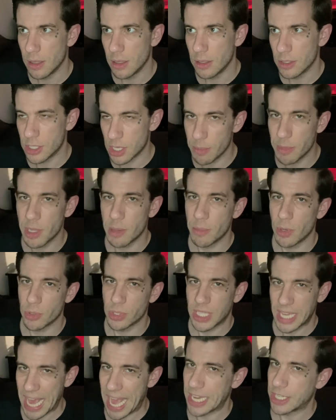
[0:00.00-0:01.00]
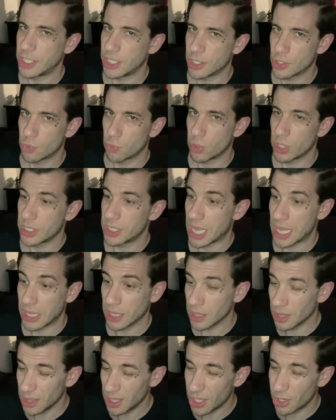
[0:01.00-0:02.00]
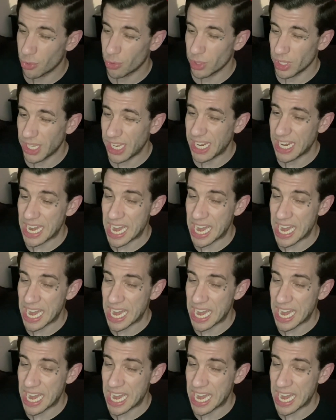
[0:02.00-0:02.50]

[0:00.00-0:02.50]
some of the most catchiest ones that literally